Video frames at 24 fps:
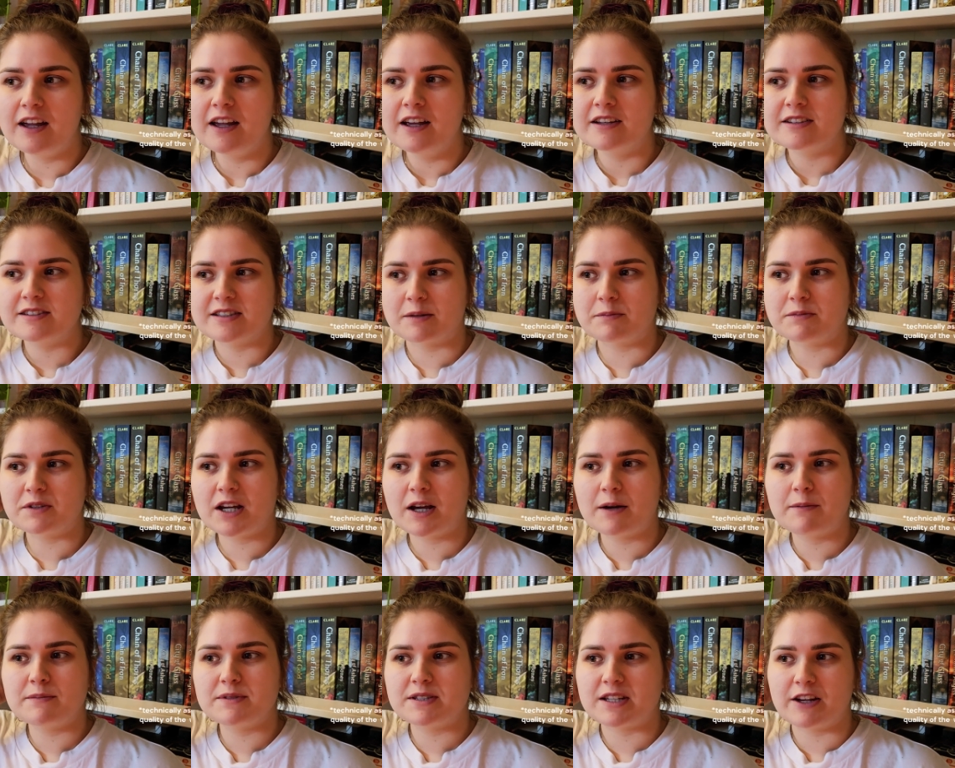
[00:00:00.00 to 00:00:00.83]

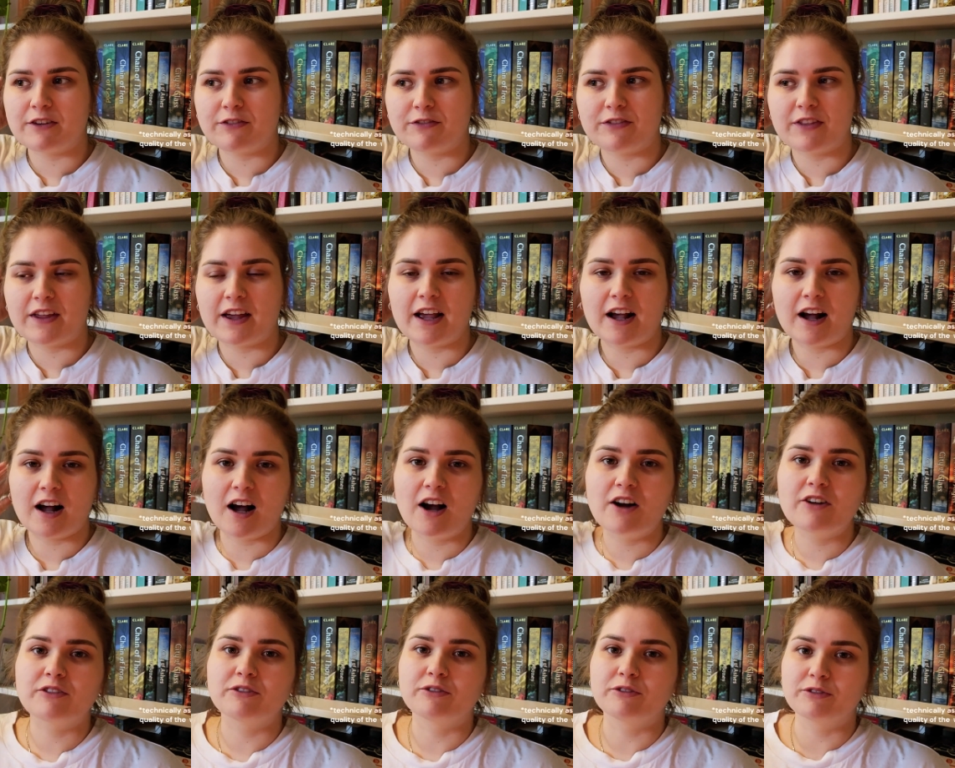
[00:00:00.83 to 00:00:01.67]
sometimes if they
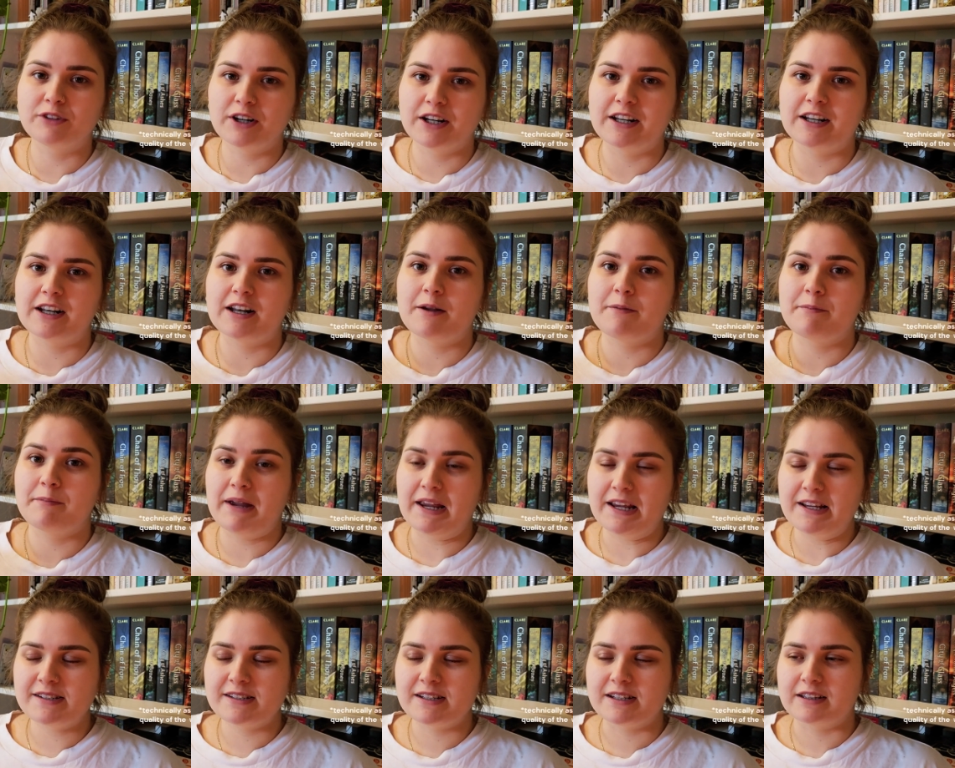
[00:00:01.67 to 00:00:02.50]
are written
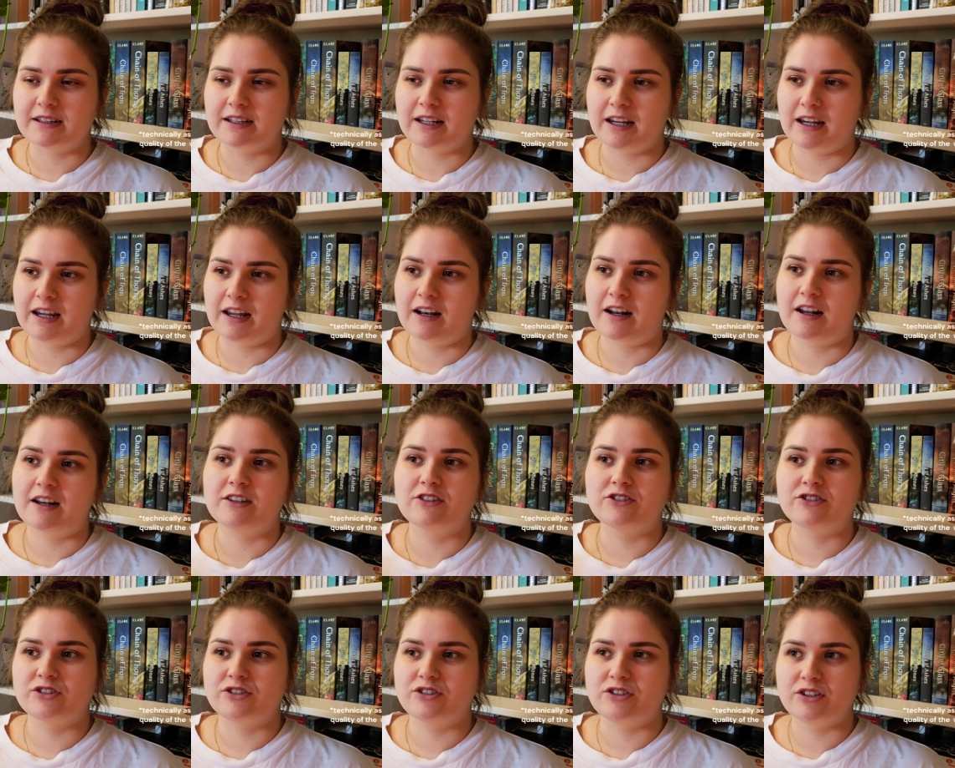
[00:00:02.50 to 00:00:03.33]
amazingly and I
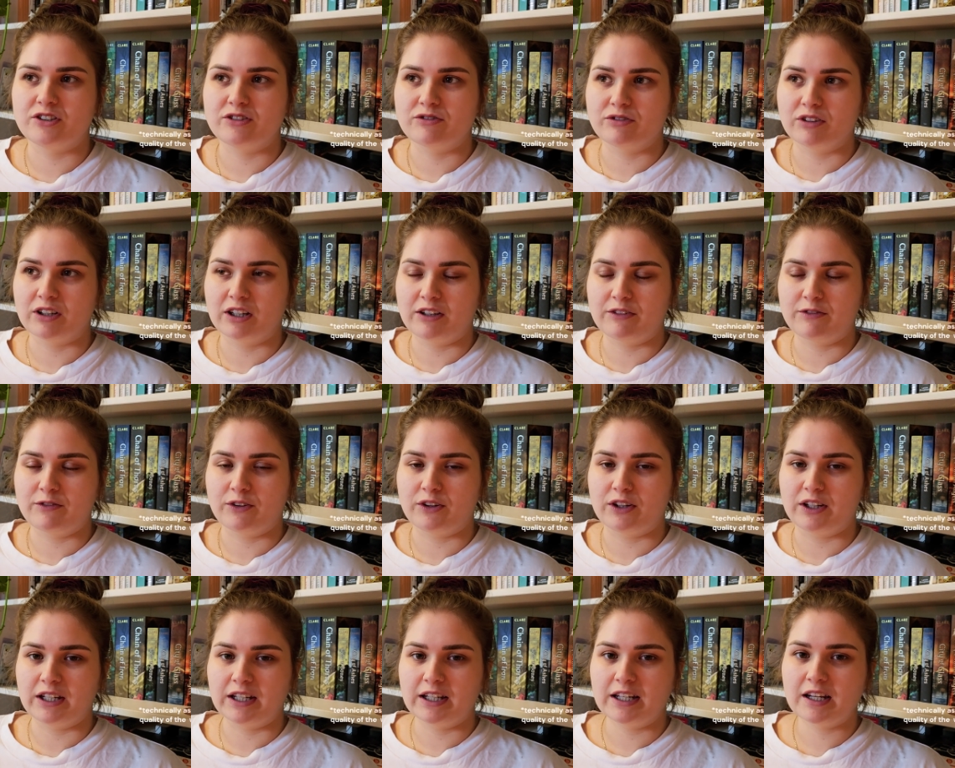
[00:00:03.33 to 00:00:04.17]
just didn't really
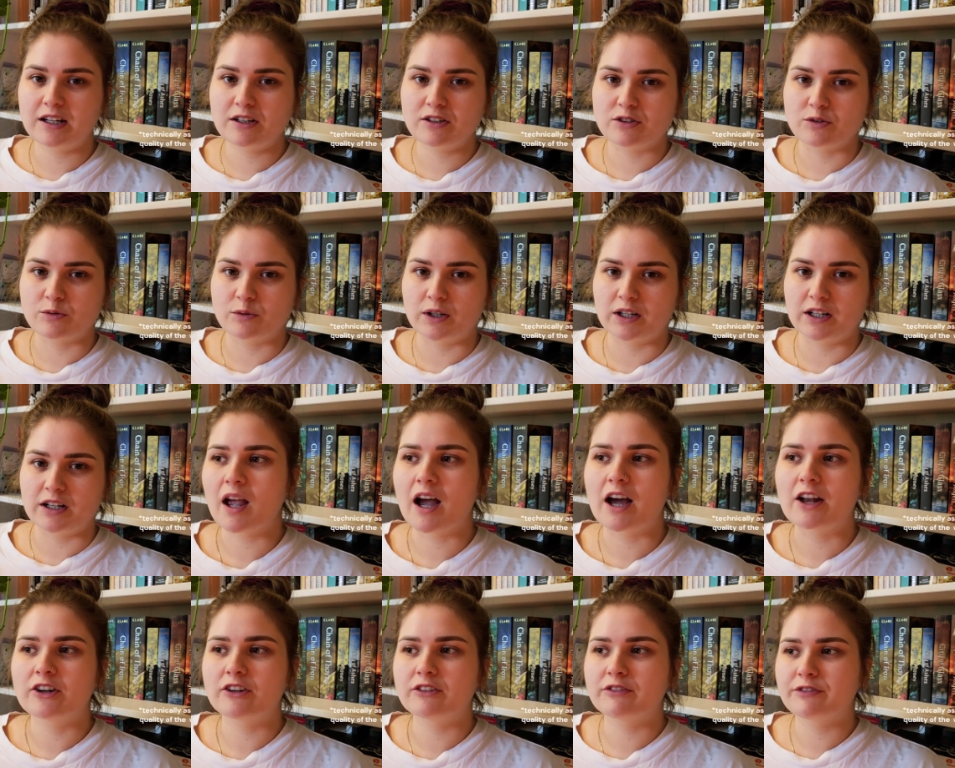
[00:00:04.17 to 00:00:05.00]
fully connect to it
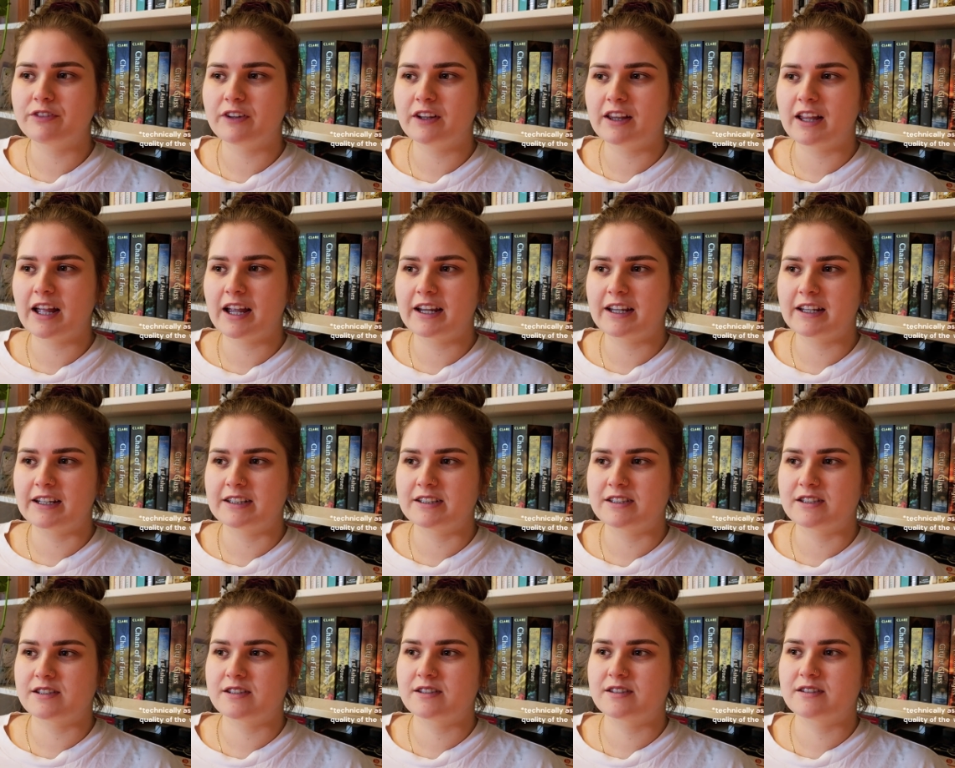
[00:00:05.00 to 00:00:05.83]
I don't feel like
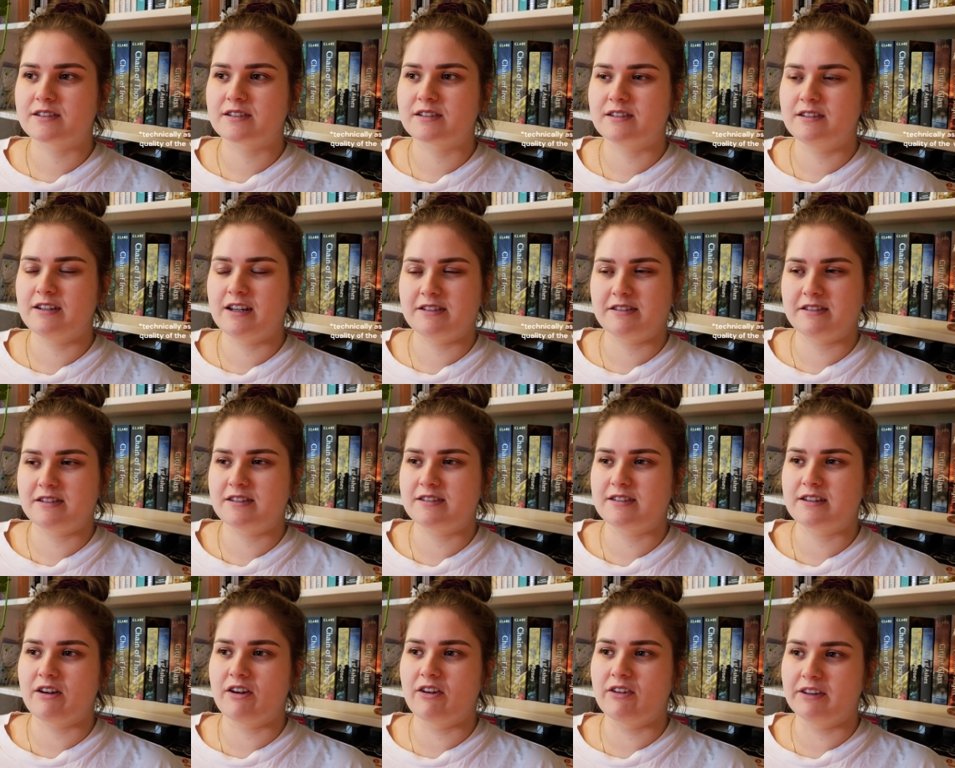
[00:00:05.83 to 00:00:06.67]
it's
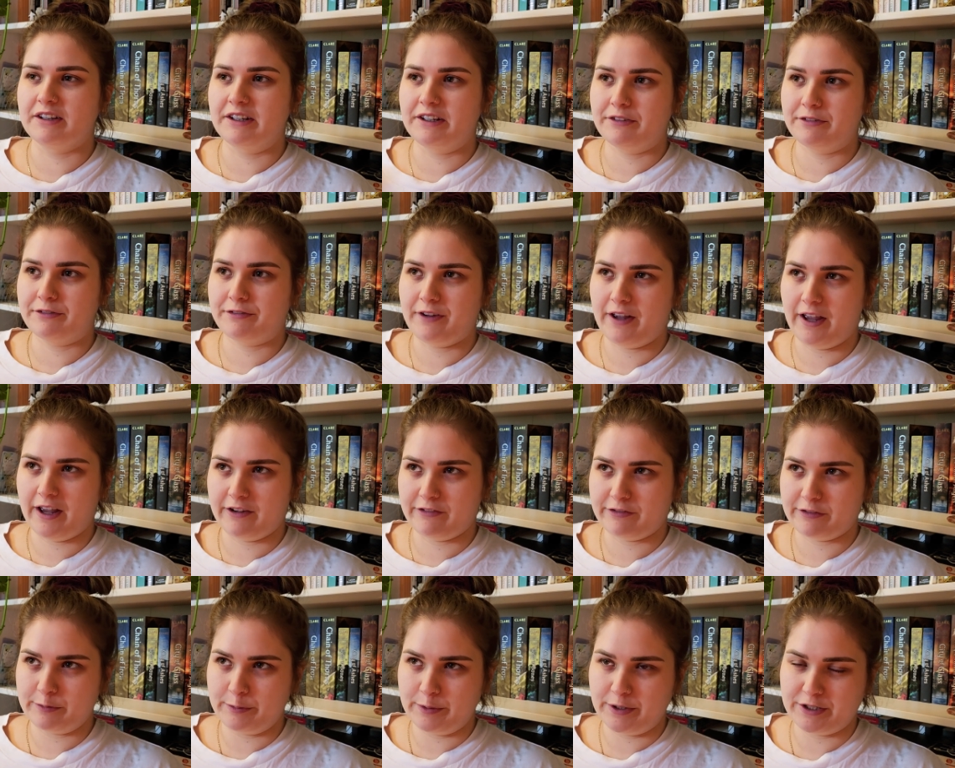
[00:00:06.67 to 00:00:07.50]
necessarily fair
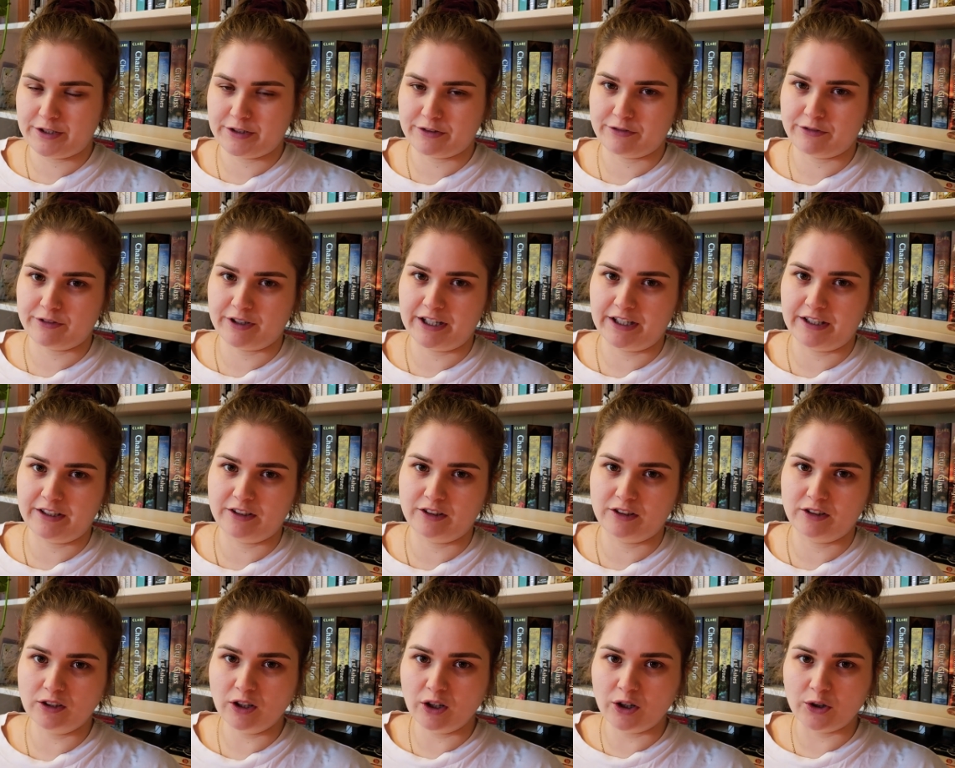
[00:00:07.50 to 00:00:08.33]
for me to rate it
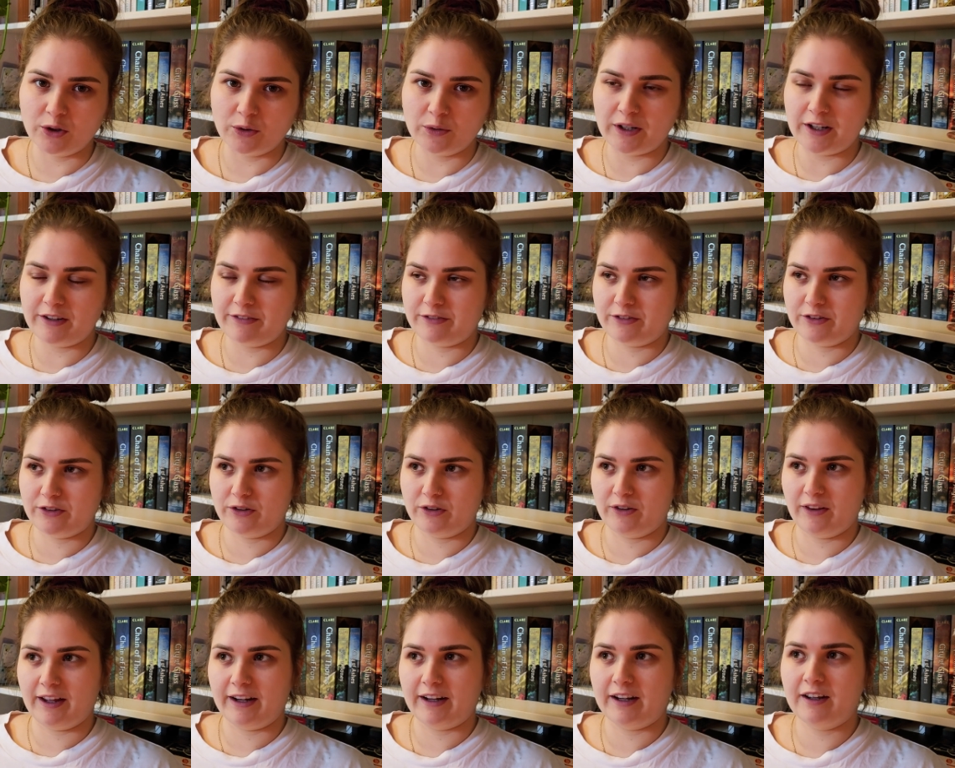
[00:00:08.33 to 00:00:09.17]
low even though
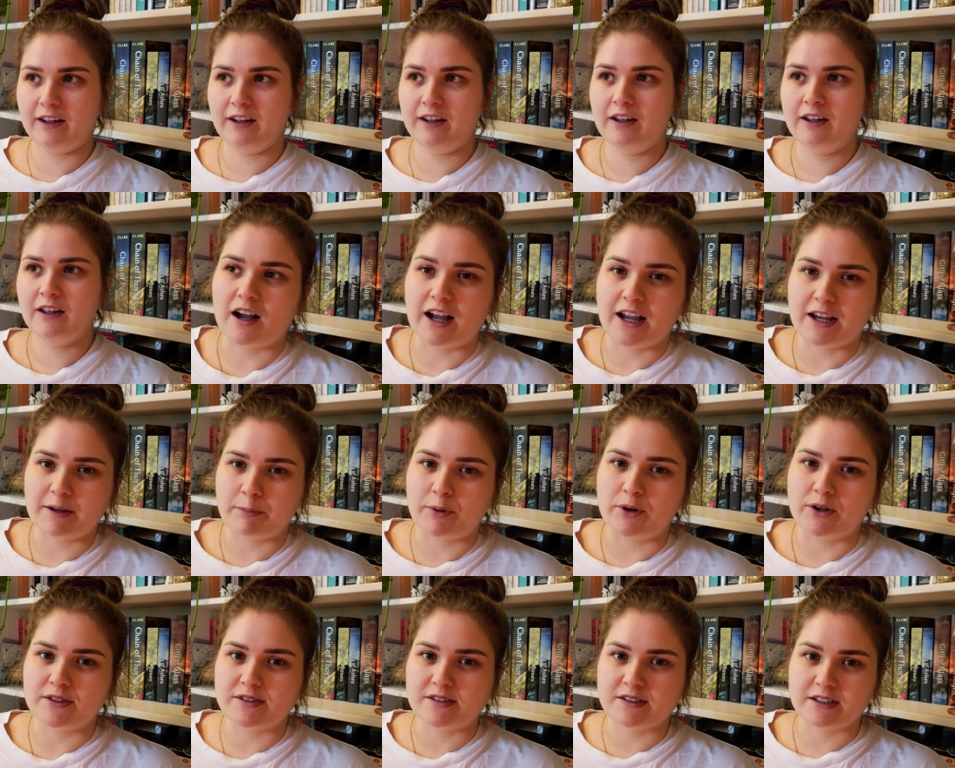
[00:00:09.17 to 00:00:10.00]
like I
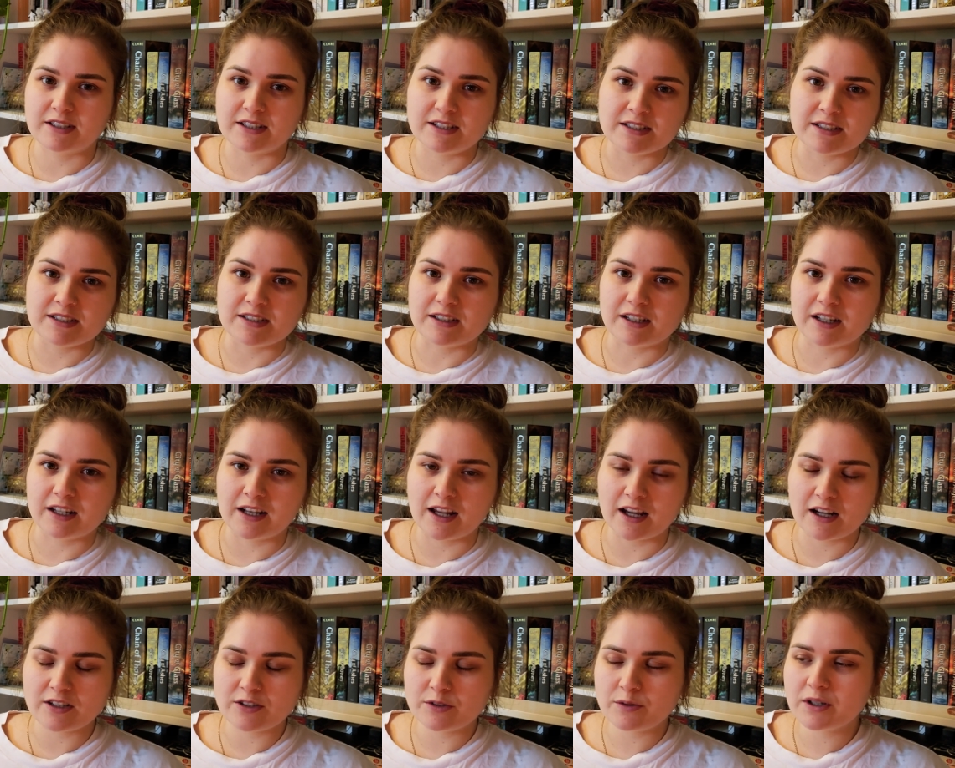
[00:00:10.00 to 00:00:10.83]
personally didn't
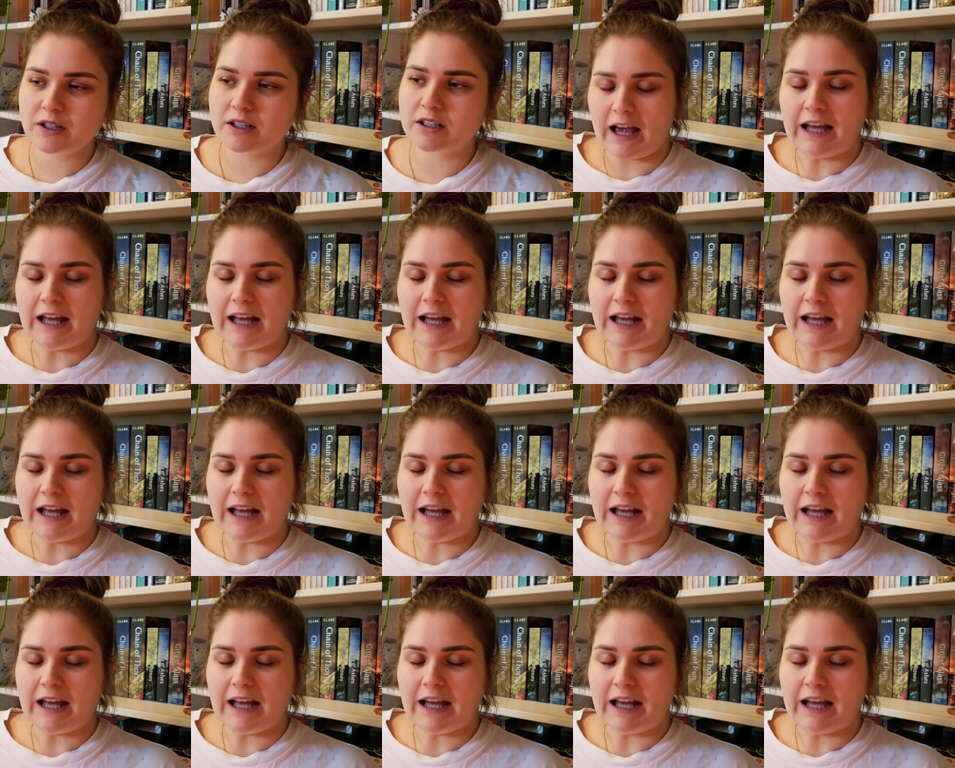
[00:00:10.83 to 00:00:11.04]
connect to it.